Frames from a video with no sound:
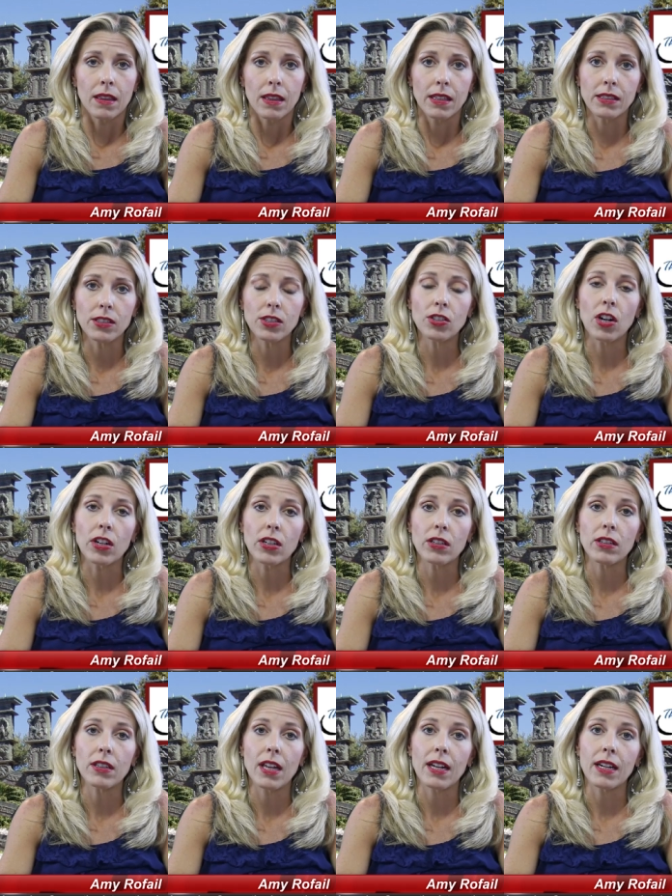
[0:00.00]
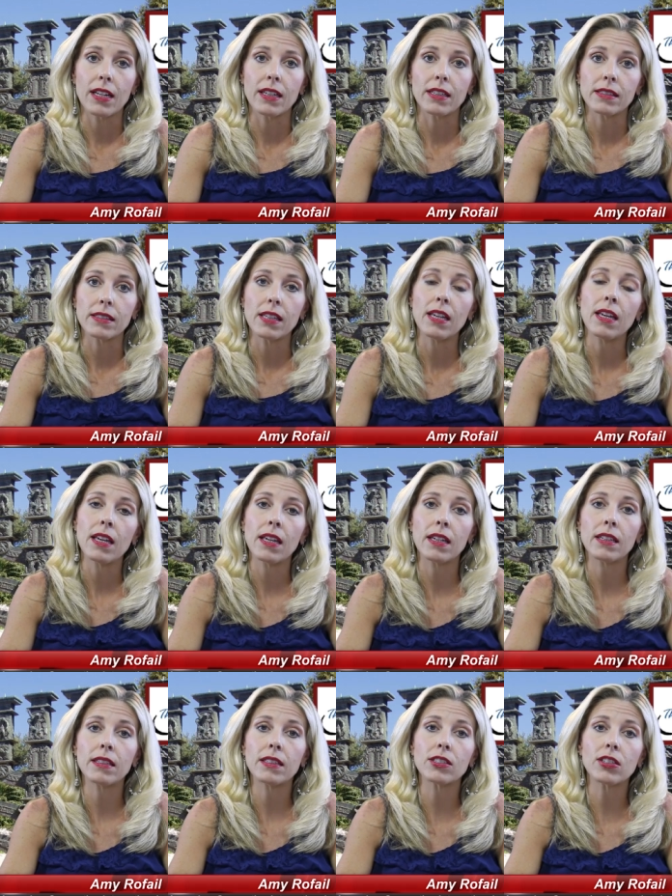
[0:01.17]
This is an article that is
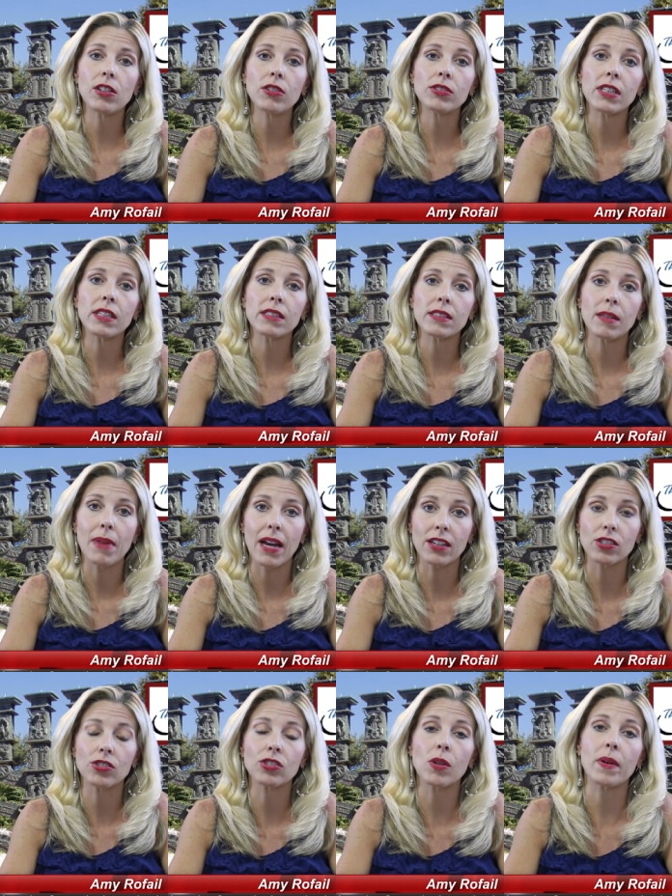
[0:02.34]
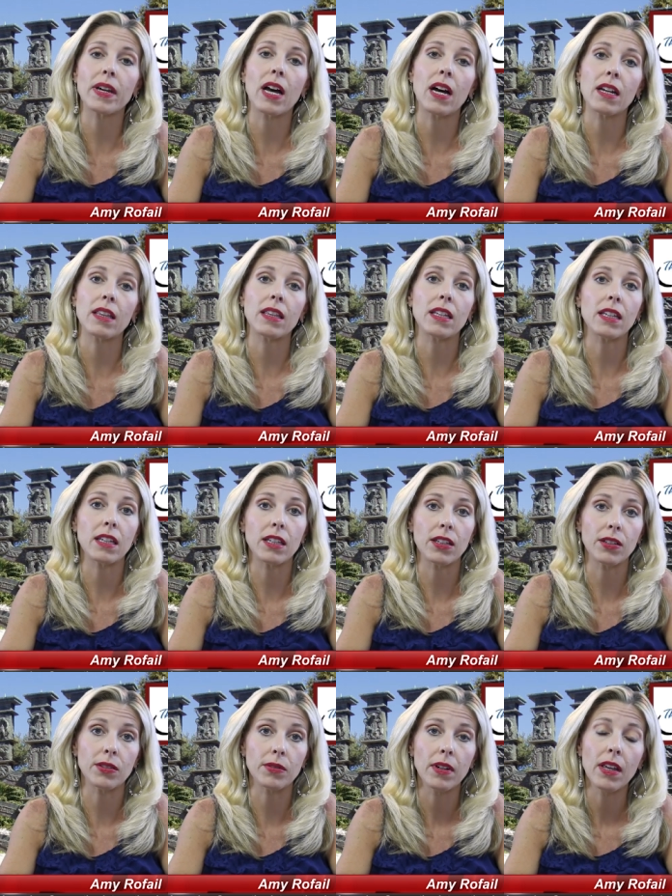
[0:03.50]
disclosing some actions going on in the
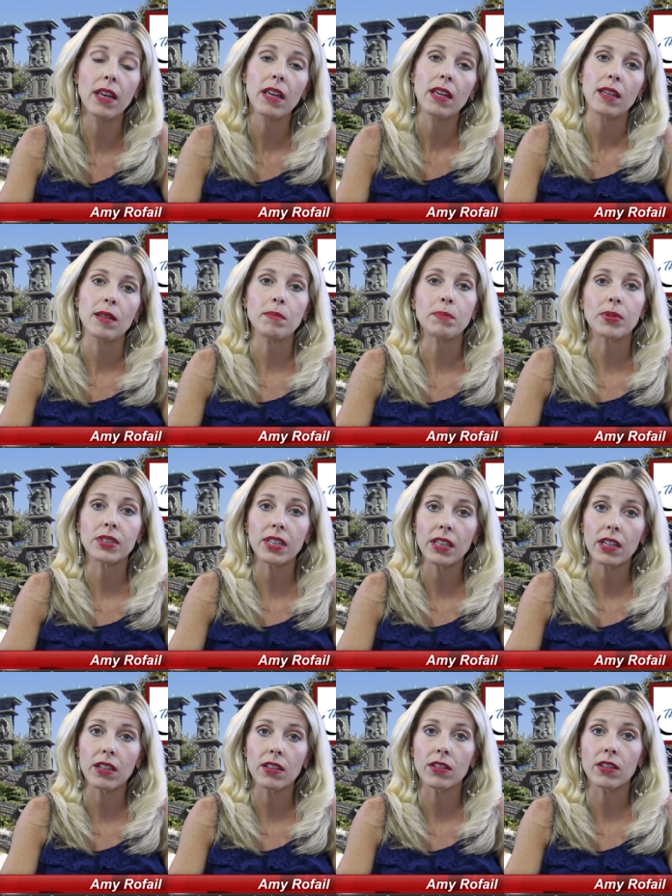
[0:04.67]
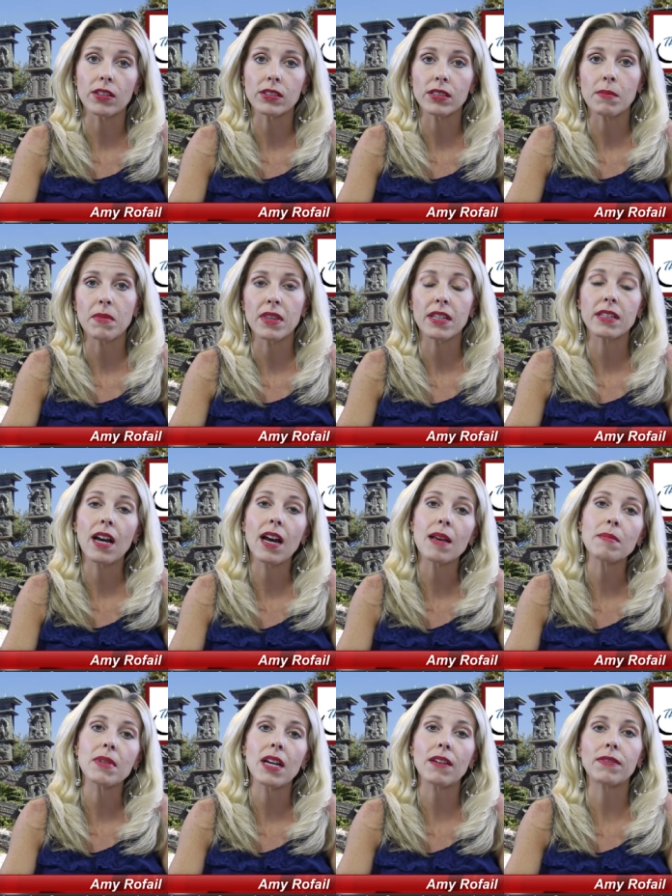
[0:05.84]
EU. In particular, some of the
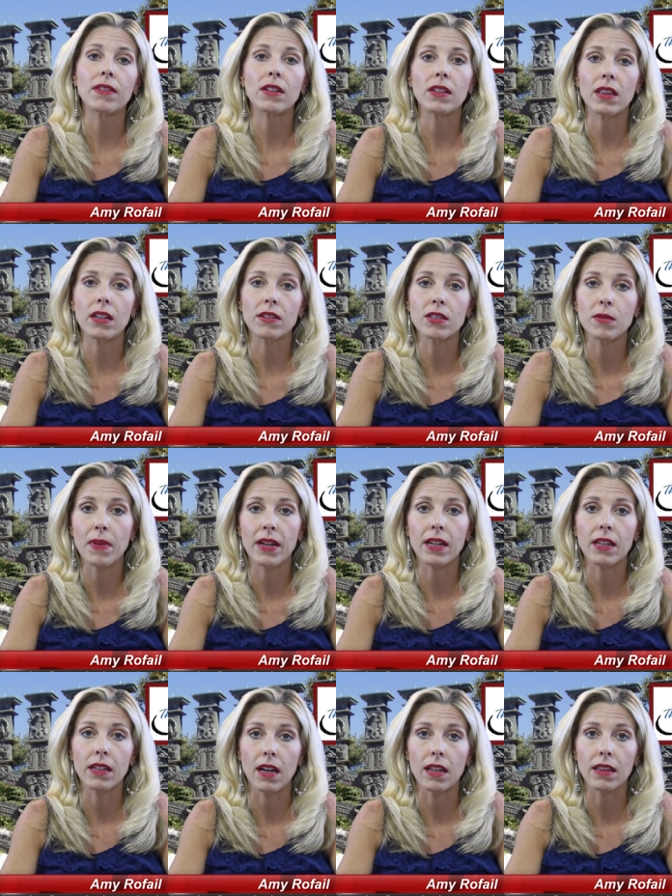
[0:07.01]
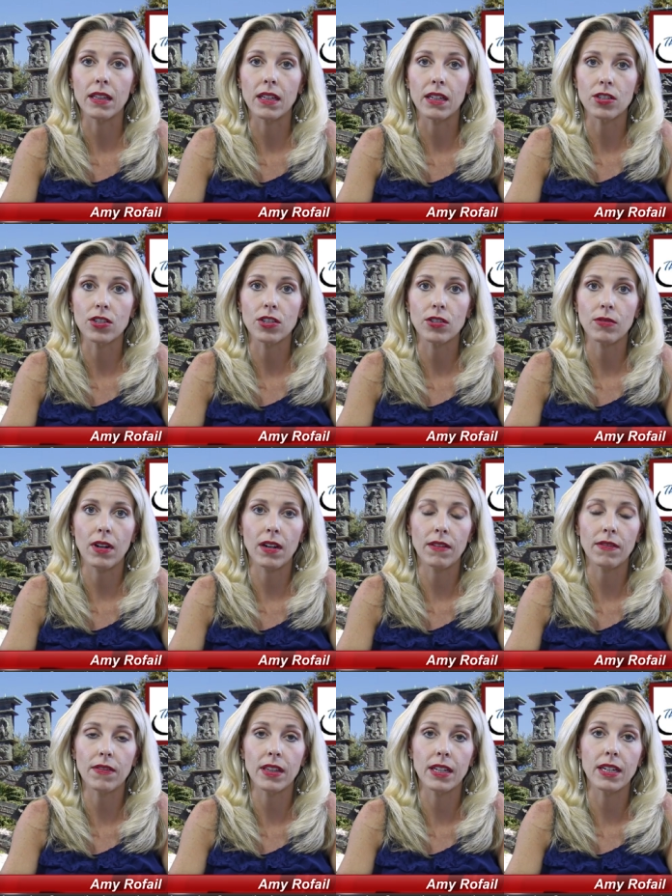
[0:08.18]
time and effort they're spending on the issue
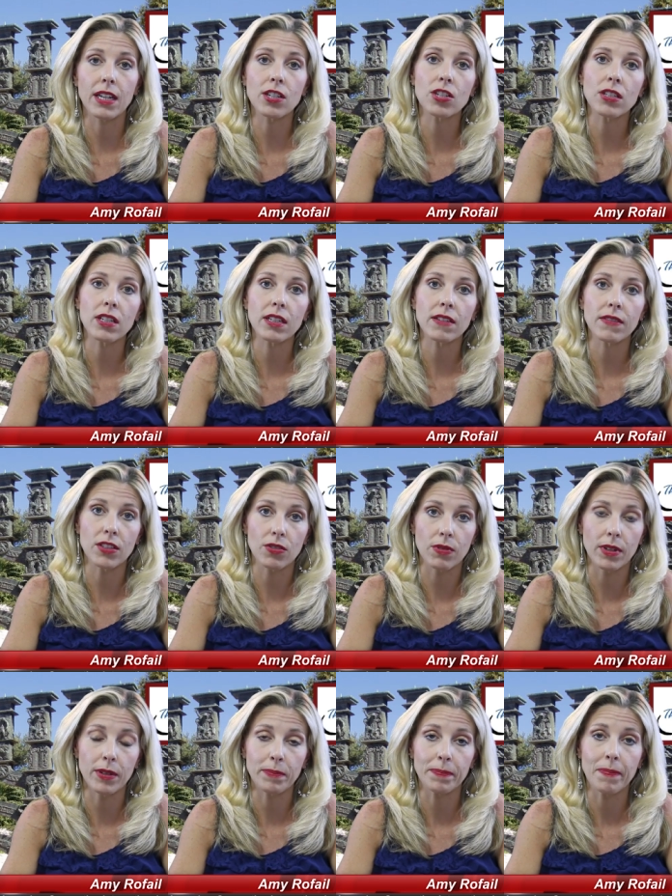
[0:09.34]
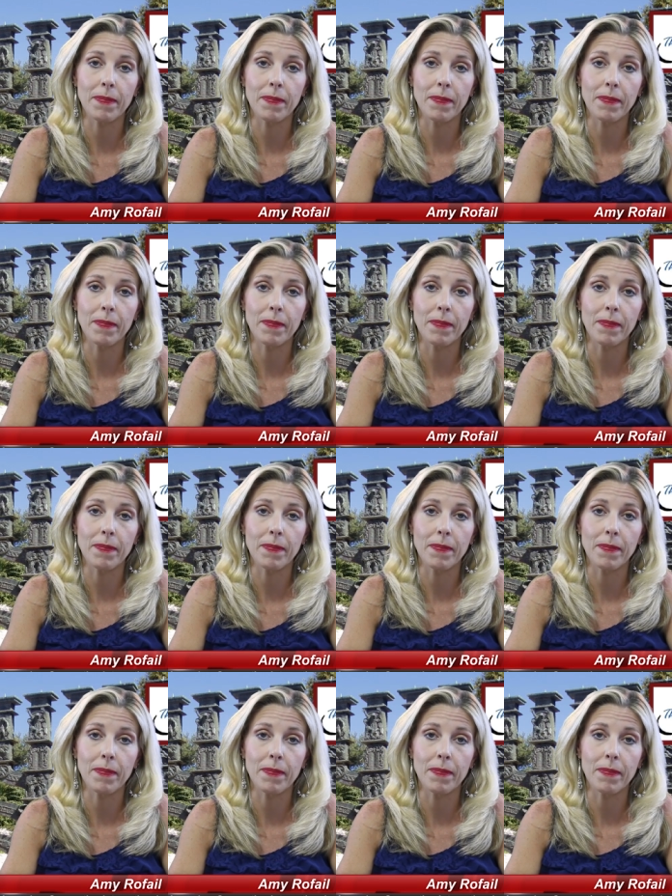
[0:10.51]
of the nation-state of Israel.